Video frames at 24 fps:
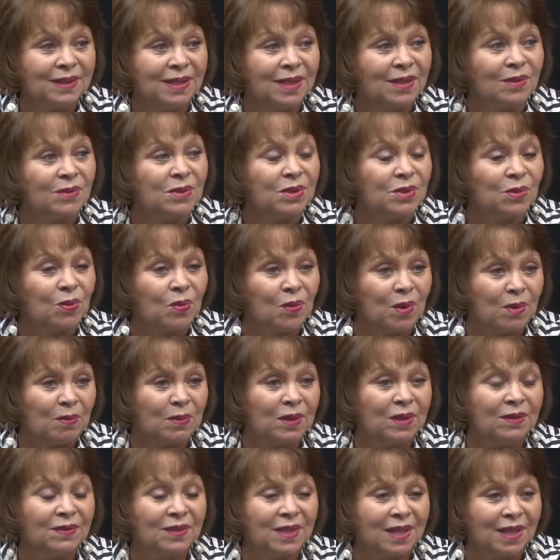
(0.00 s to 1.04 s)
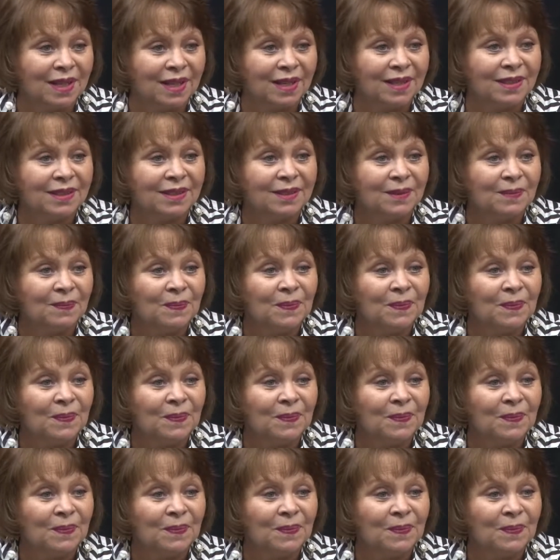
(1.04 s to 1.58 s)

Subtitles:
I was a woman of color,